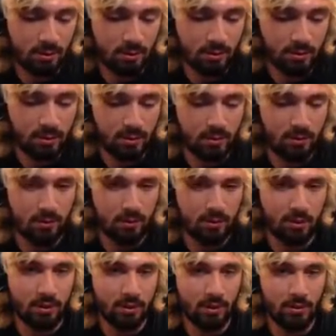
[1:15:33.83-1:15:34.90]
like
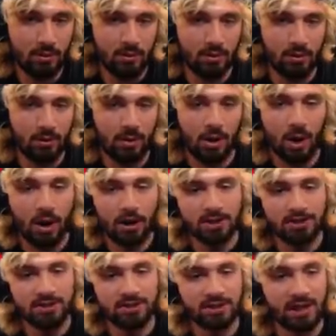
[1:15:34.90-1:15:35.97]
what? Oh,
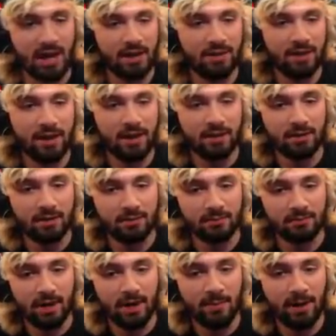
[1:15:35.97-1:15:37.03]
could you scan that?
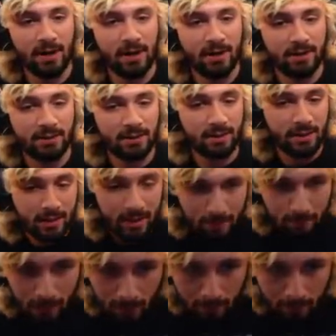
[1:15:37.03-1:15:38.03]
My bad. My